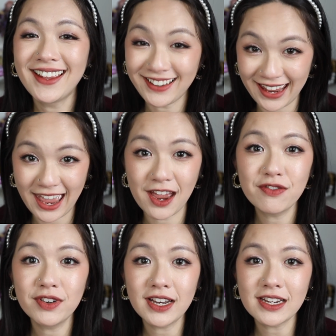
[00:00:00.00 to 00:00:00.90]
they
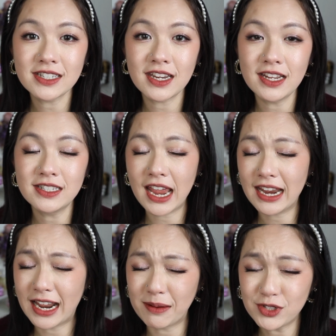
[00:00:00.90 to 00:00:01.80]
have released this,
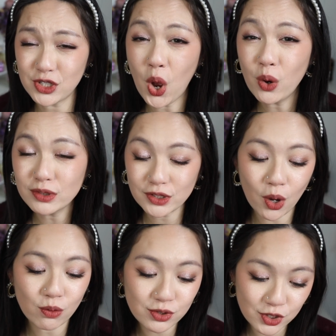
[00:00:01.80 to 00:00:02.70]
and I'm so
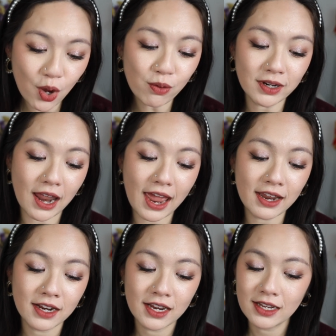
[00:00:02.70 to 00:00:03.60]
glad.